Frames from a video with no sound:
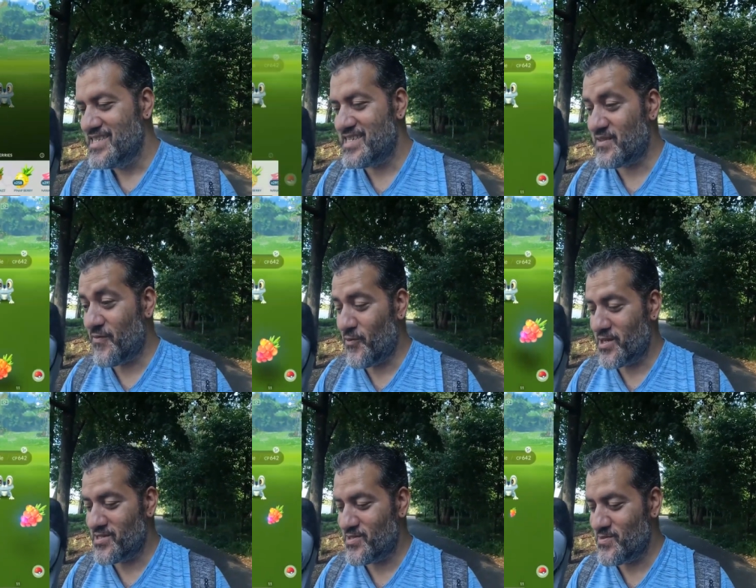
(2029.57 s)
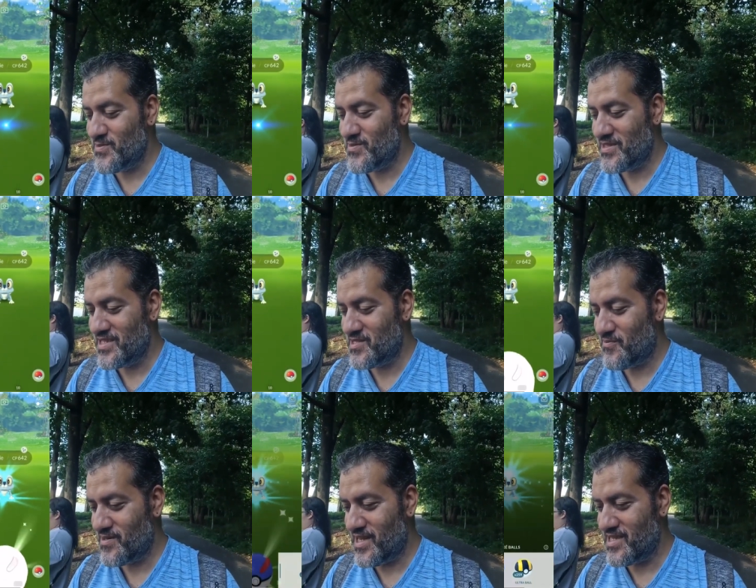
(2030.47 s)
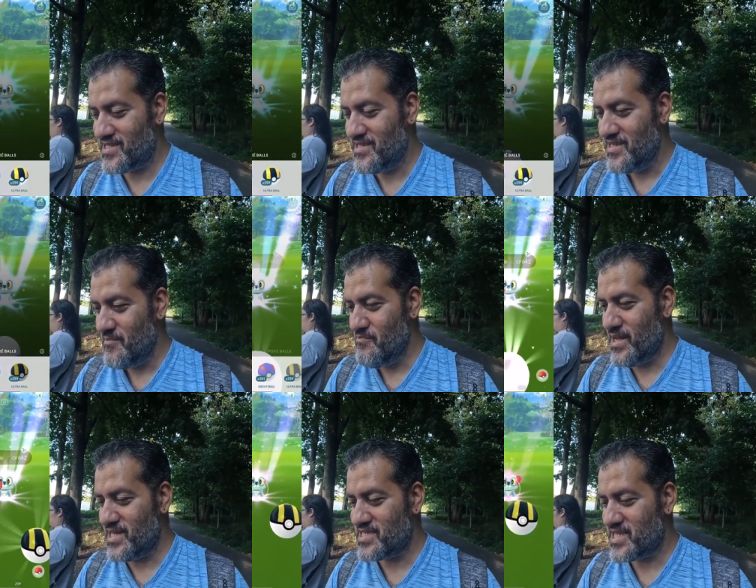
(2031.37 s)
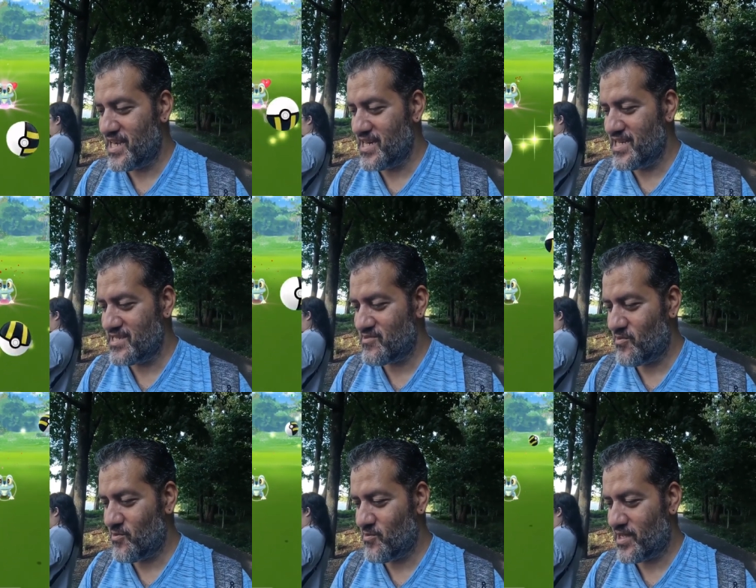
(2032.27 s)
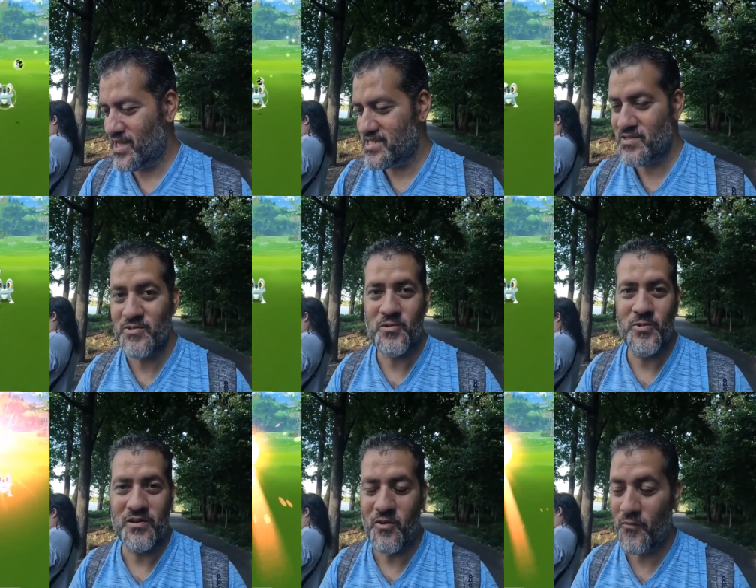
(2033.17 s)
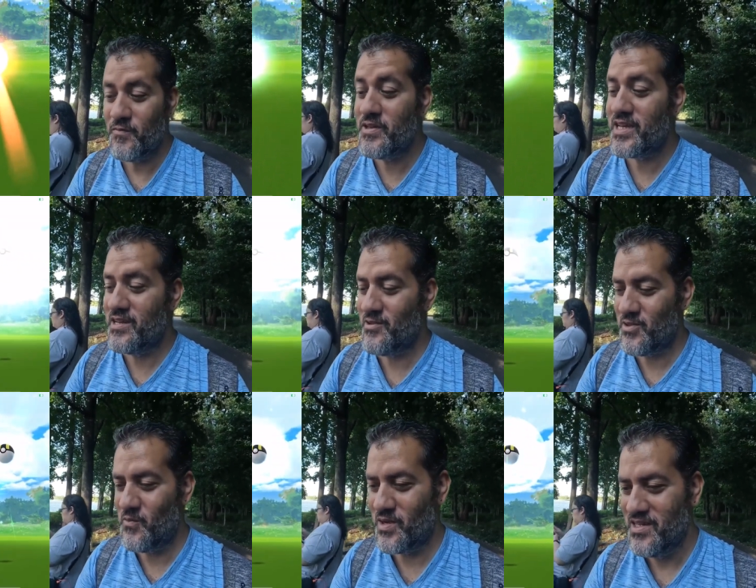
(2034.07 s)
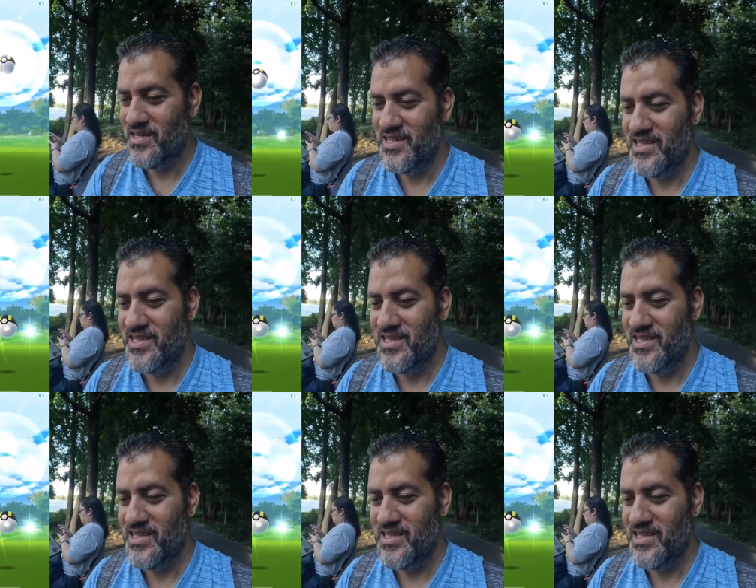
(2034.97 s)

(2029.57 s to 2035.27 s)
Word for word: six forty-two and this last minute shiny. Let's go. Catch it real quick. Hopefully we get another one.